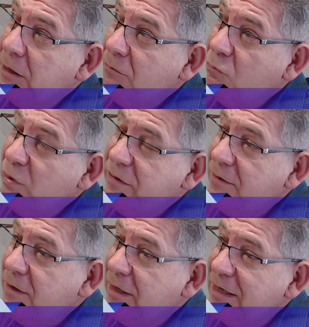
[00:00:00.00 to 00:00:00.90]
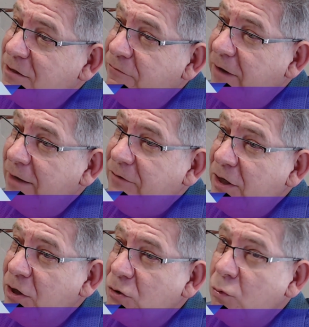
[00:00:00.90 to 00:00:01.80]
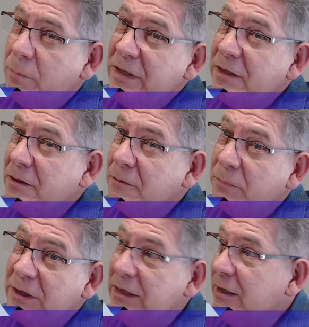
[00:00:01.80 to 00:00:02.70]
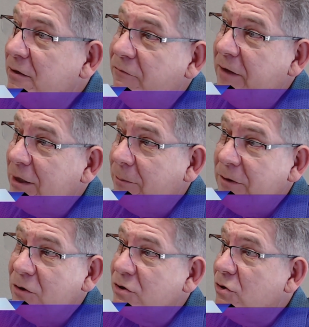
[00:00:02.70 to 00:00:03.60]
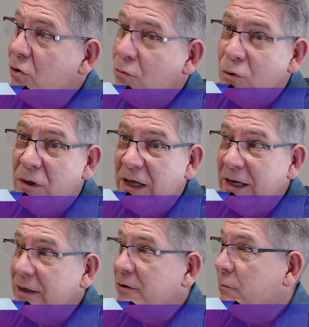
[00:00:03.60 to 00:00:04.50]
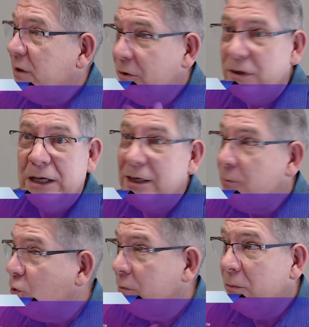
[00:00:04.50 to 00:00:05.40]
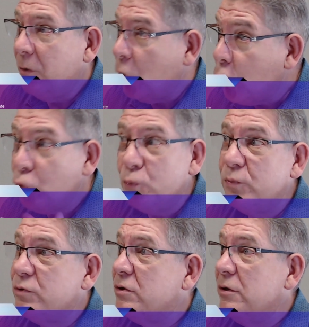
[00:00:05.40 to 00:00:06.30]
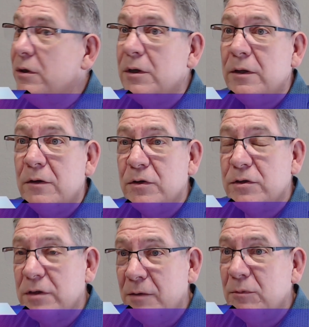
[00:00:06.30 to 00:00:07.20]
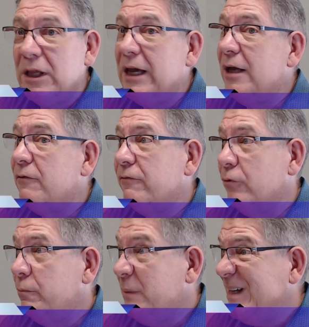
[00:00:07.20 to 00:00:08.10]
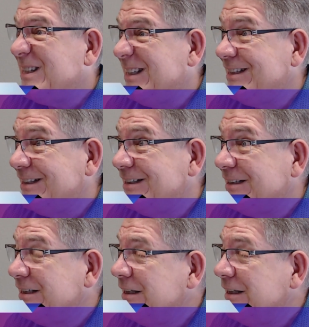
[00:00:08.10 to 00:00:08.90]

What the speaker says: within the next 5 years will be completely developed. There's no more land to build any more homes. There's some land for businesses.